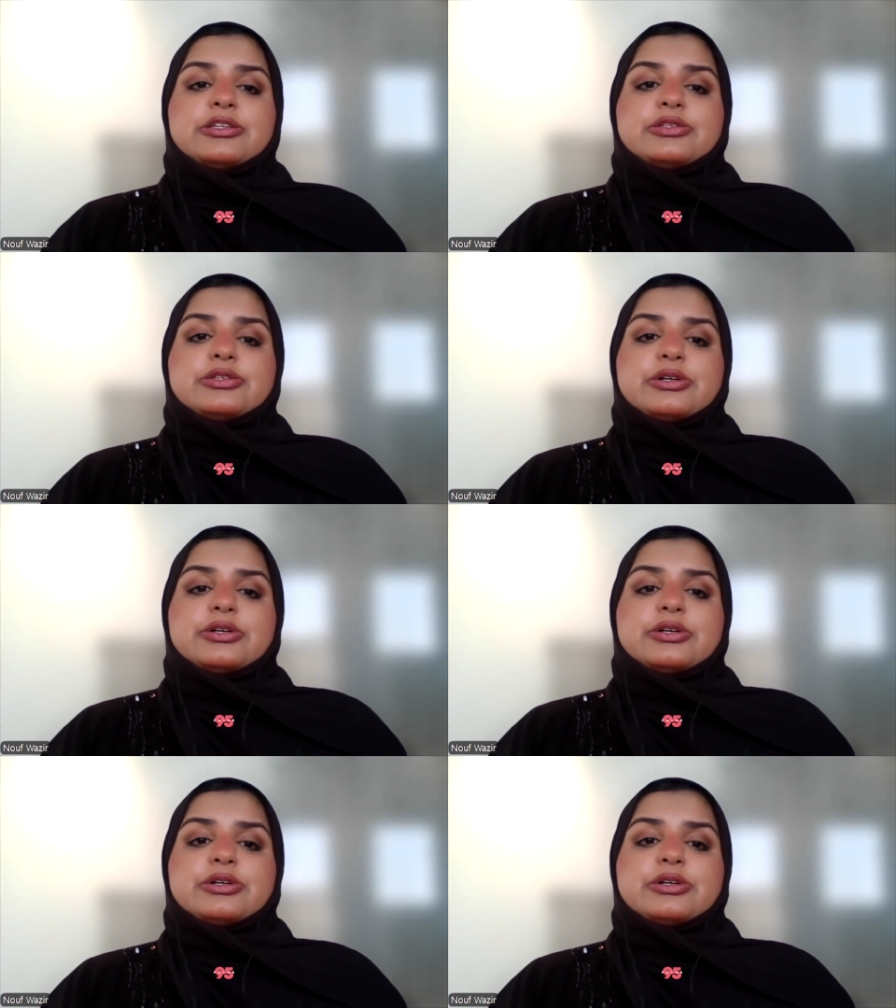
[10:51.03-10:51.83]

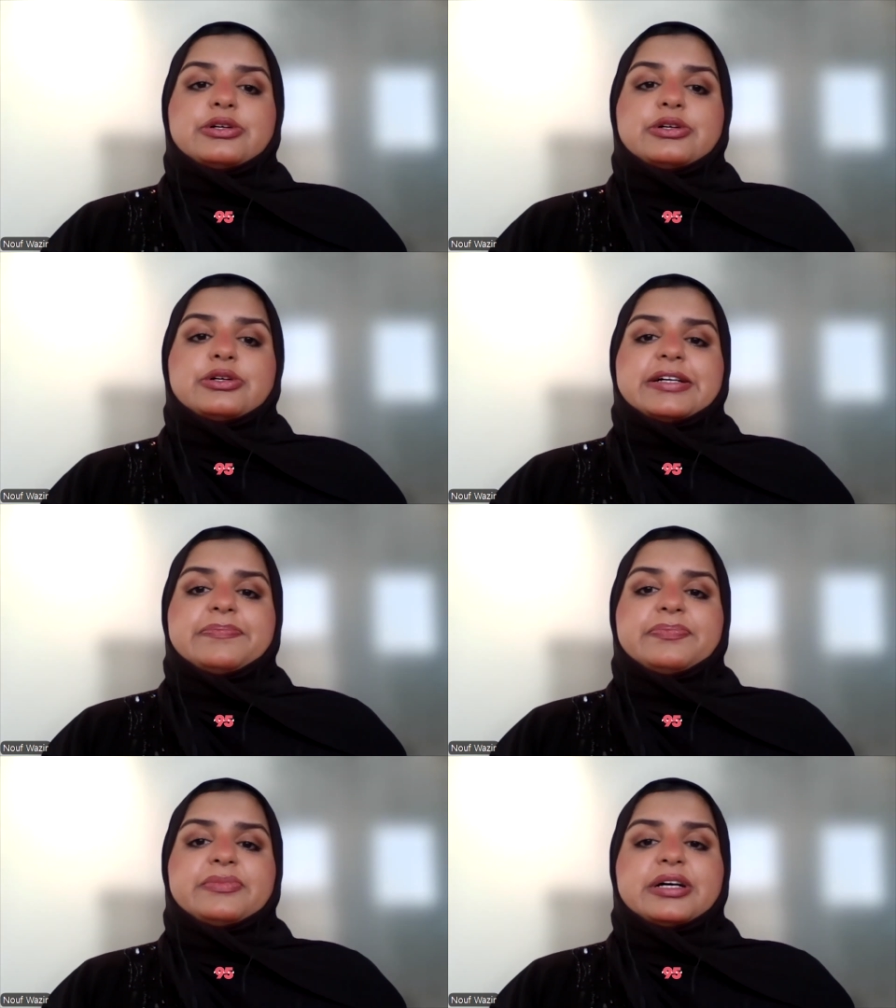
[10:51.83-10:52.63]
So uh,
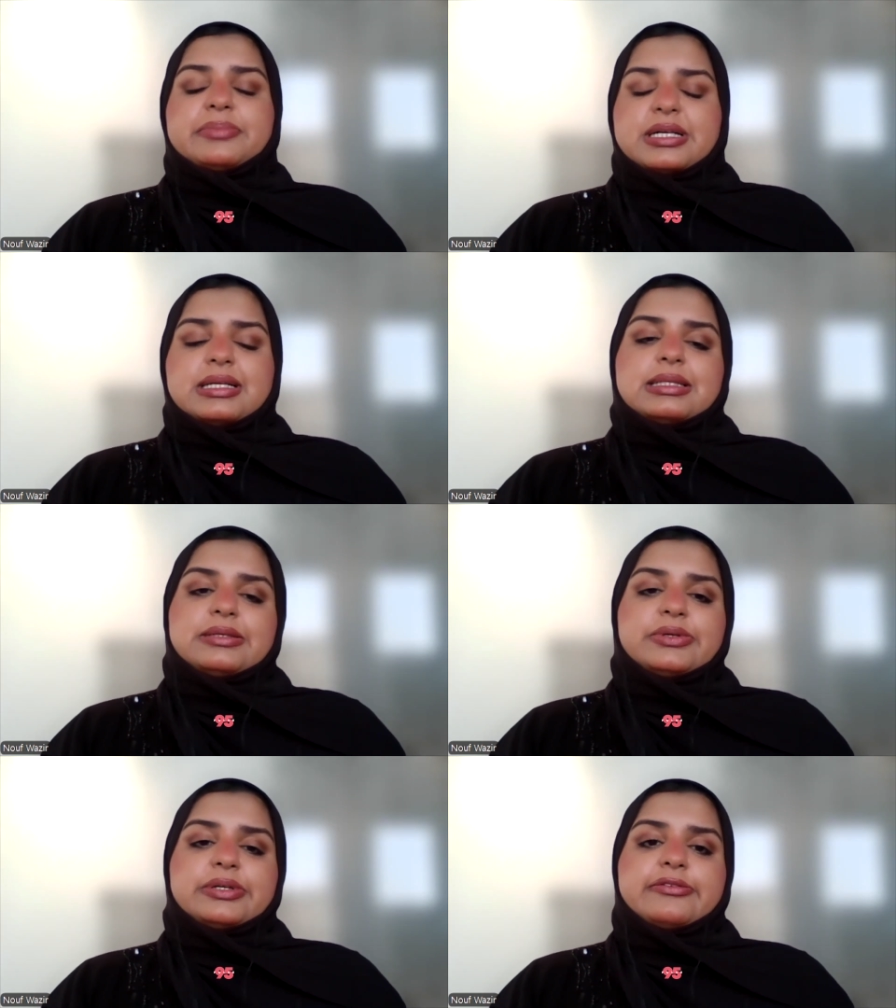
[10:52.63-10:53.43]
I'm
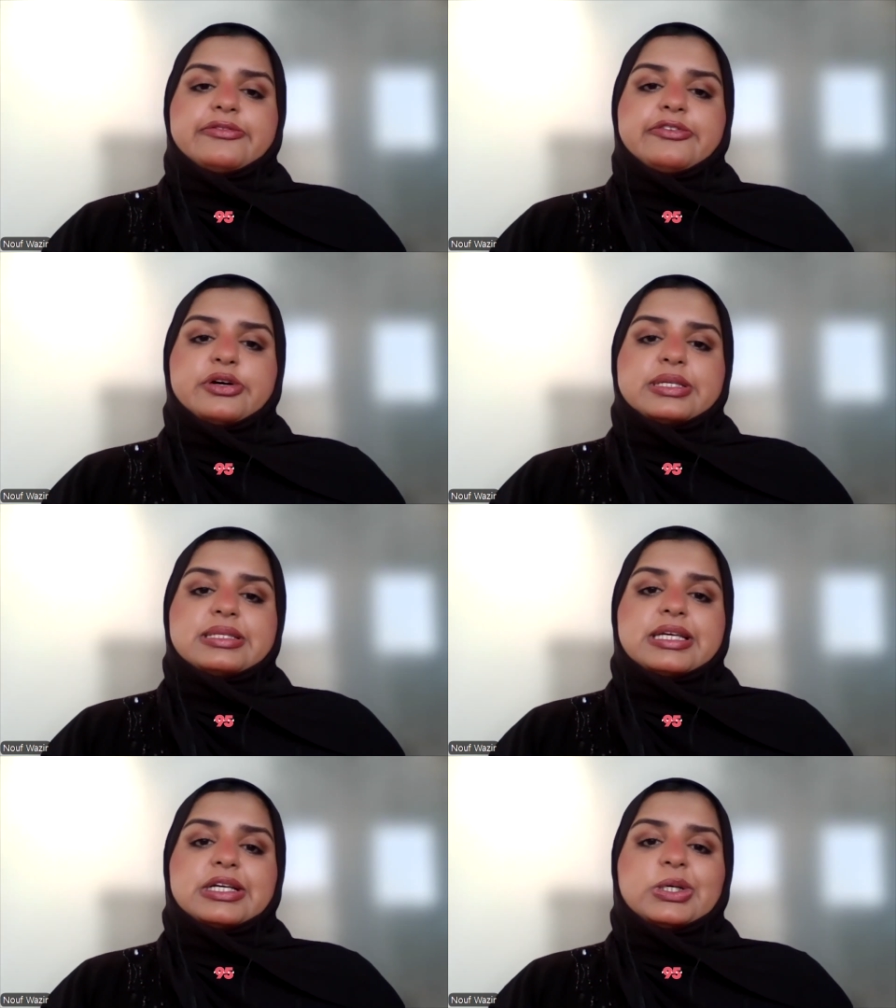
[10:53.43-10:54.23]
currently we're
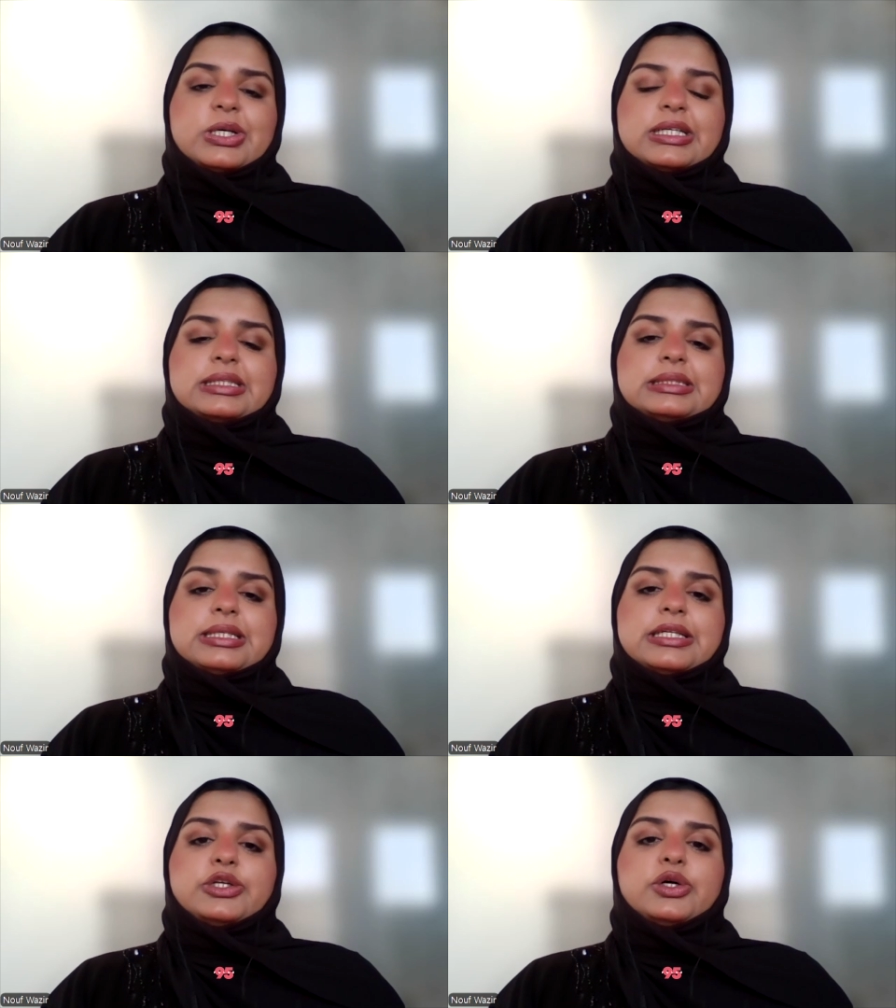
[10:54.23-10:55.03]
focusing on
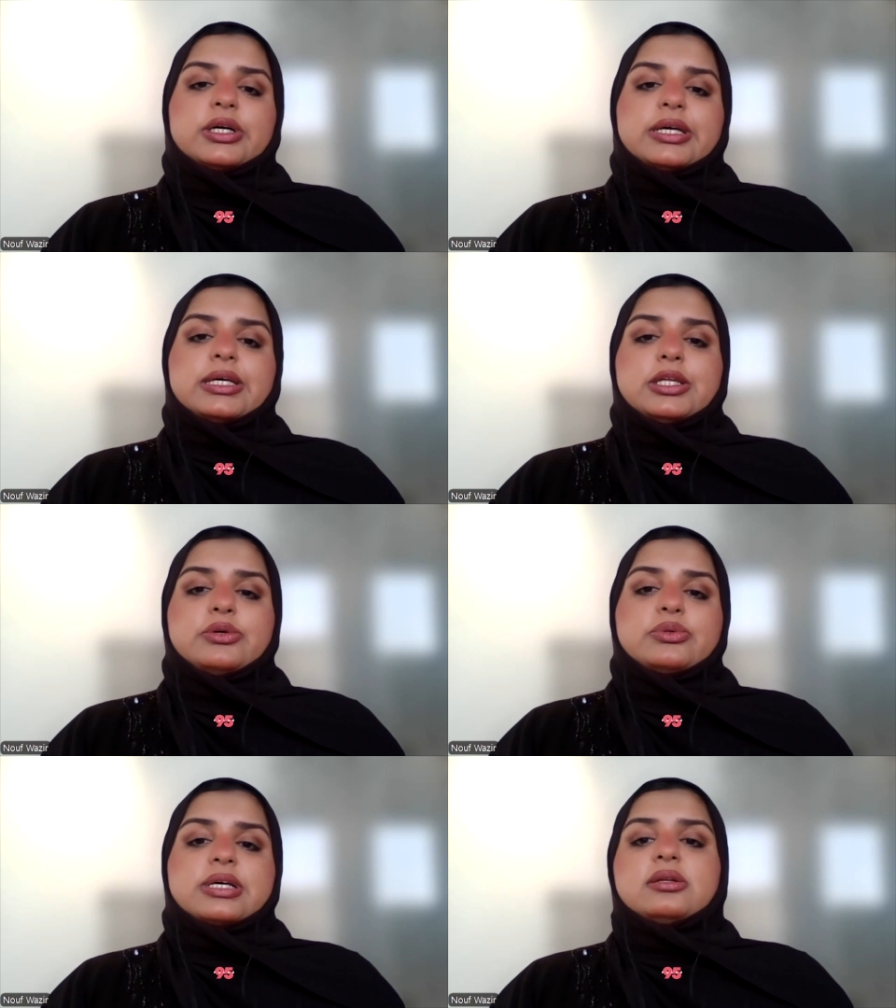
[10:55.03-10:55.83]

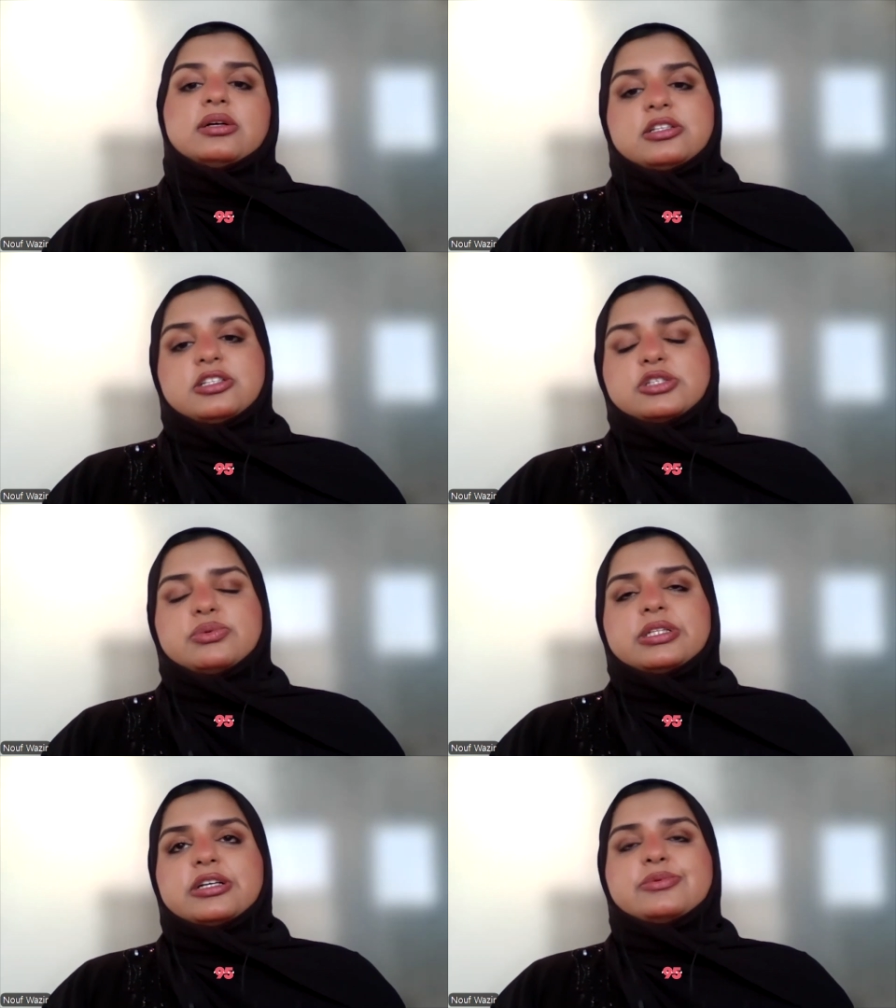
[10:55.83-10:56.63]
unlocking technologies
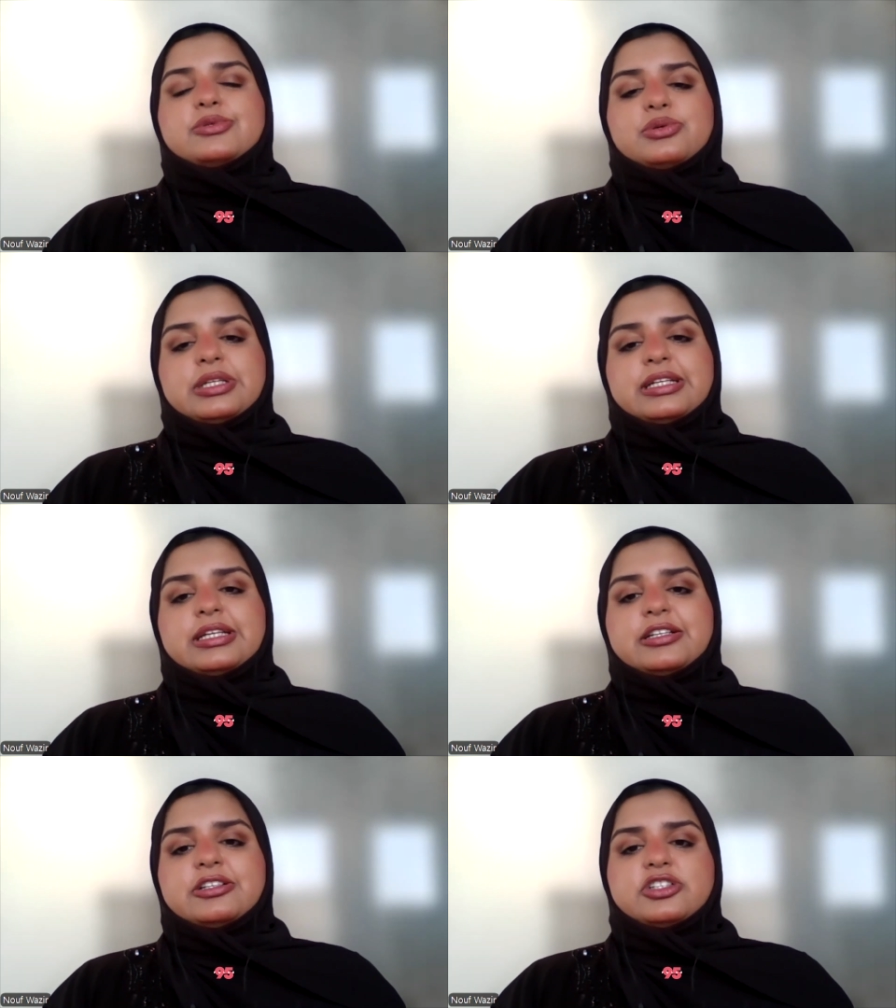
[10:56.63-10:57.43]
when it comes to clean
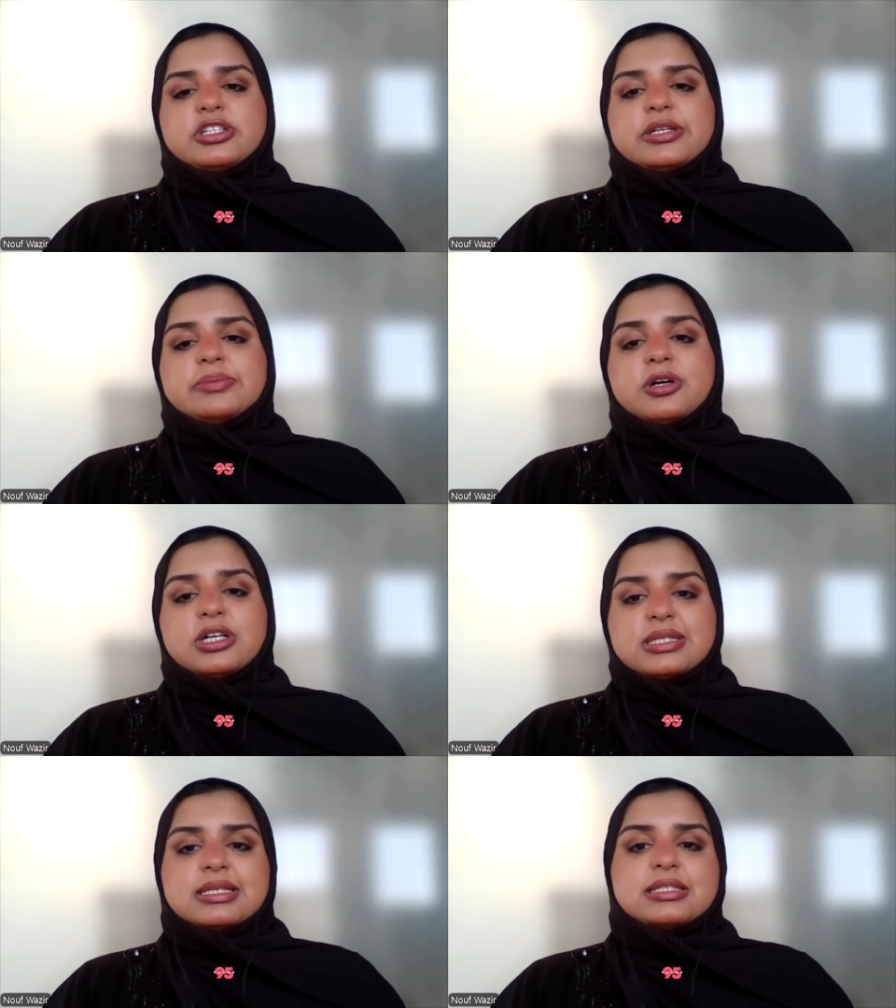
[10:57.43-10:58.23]
energy
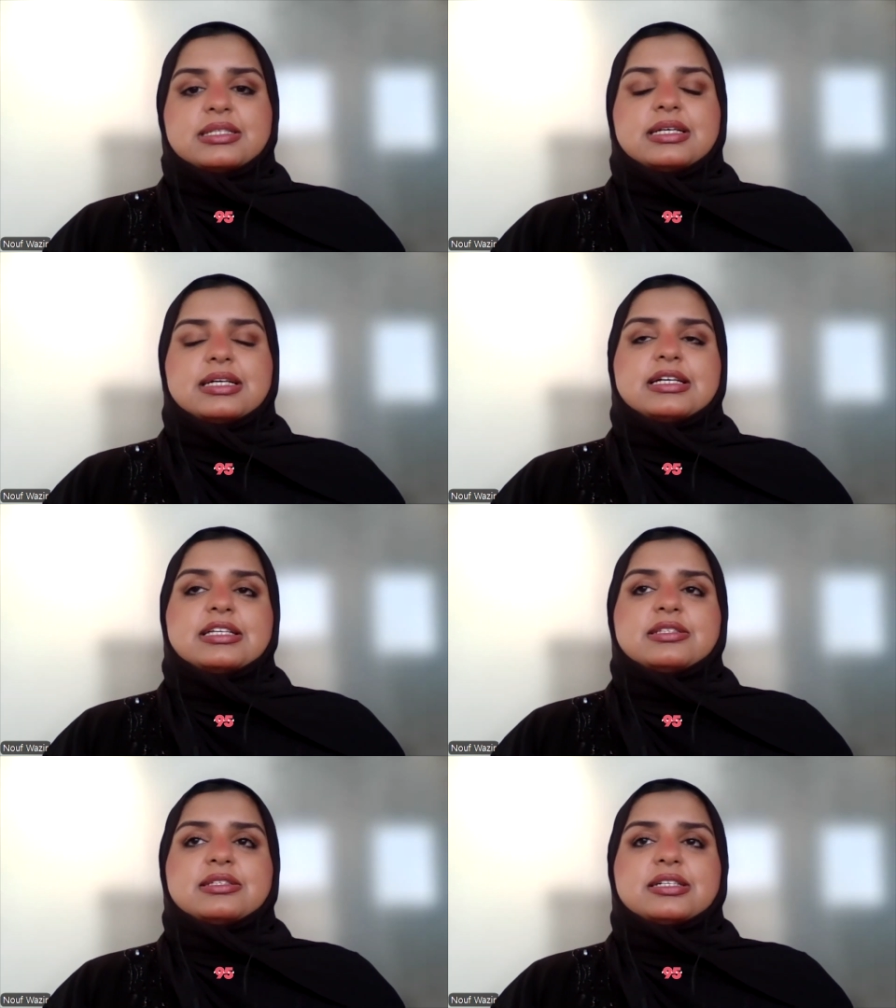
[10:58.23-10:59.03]
projects, uh,
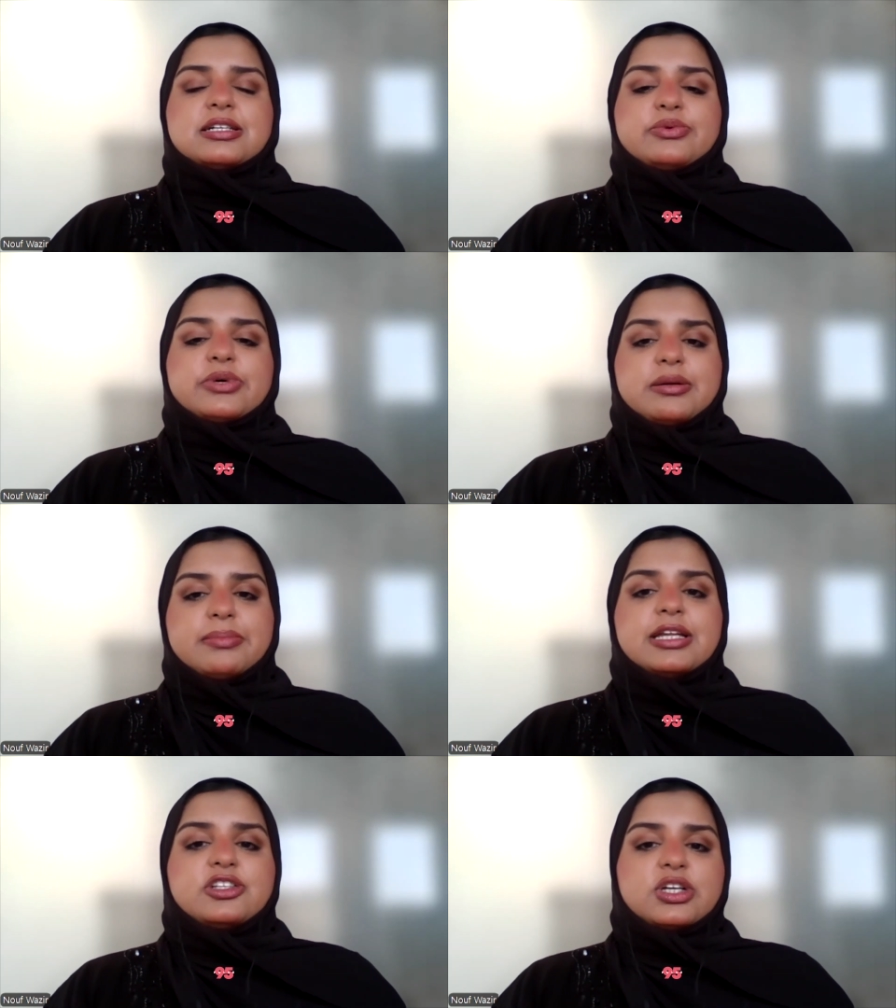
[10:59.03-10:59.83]
as uh, we are
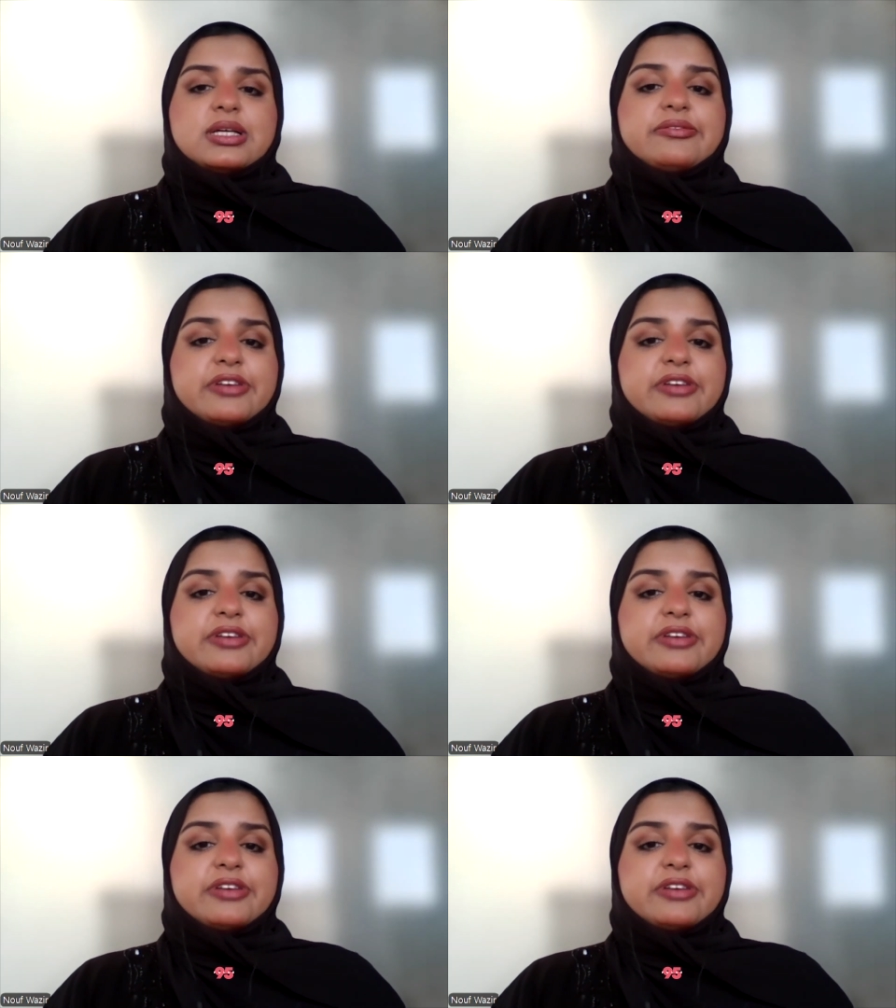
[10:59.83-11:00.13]
managing and